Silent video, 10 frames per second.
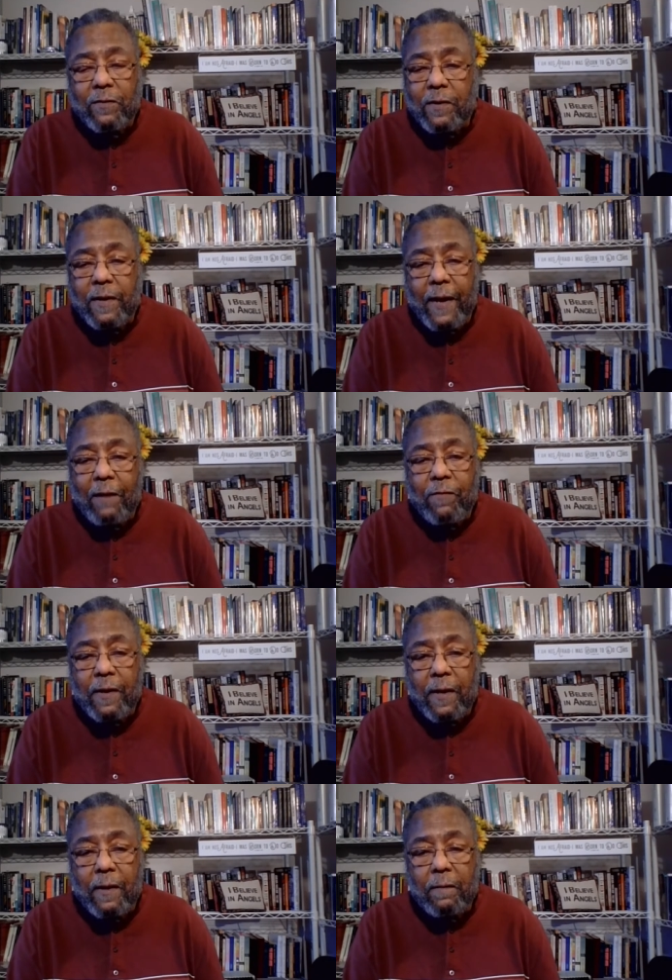didn't have
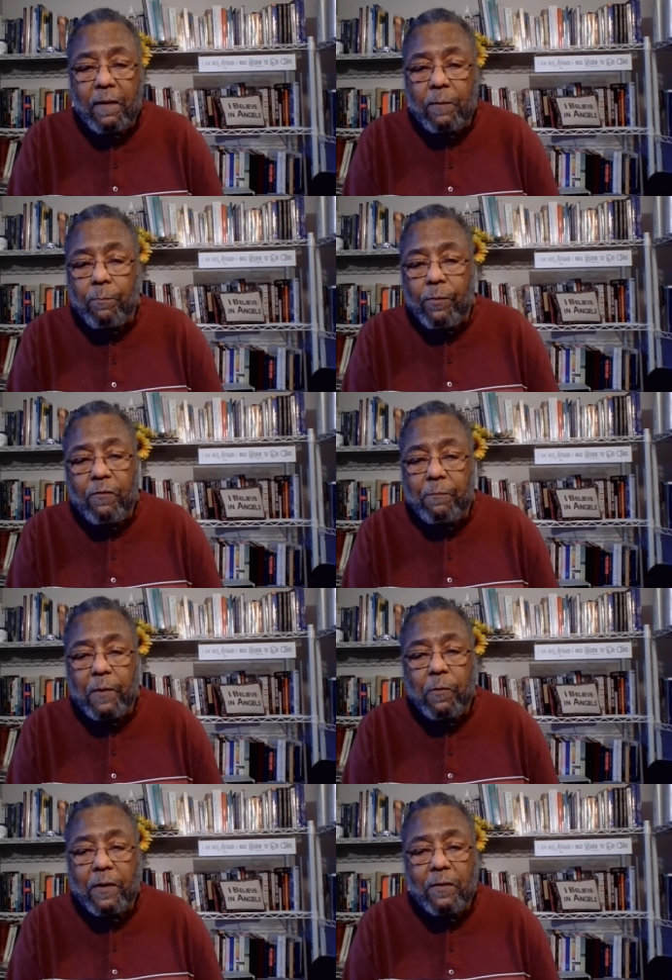any
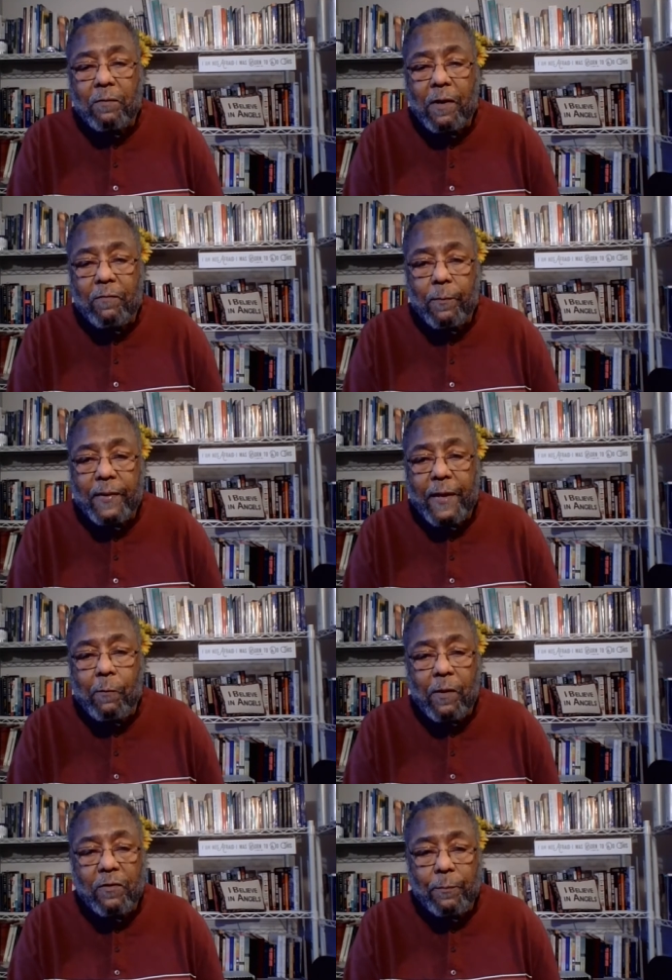improvement whatsoever, but they
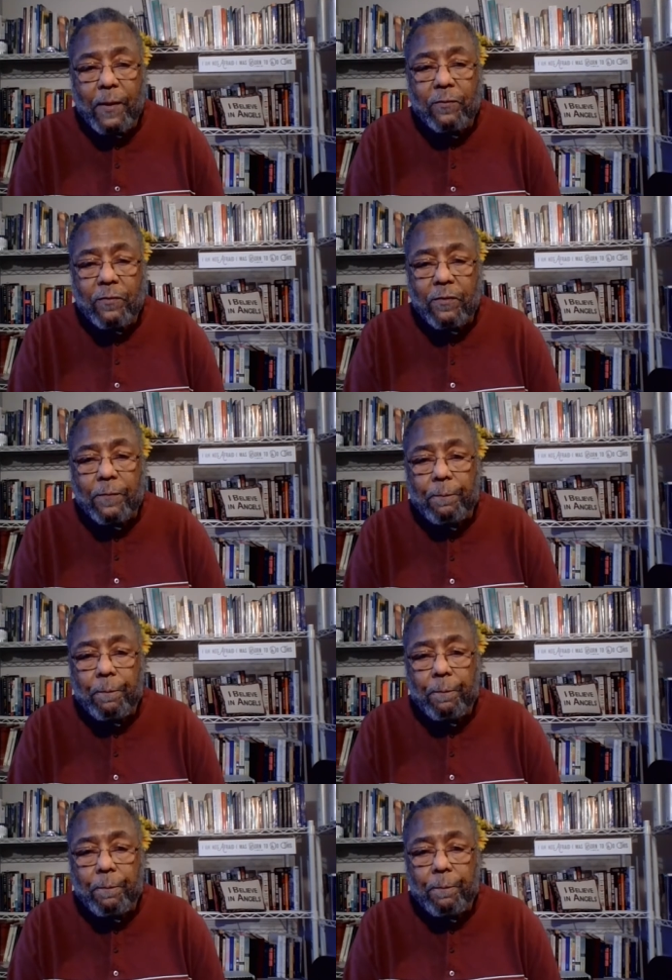weren't supposed to.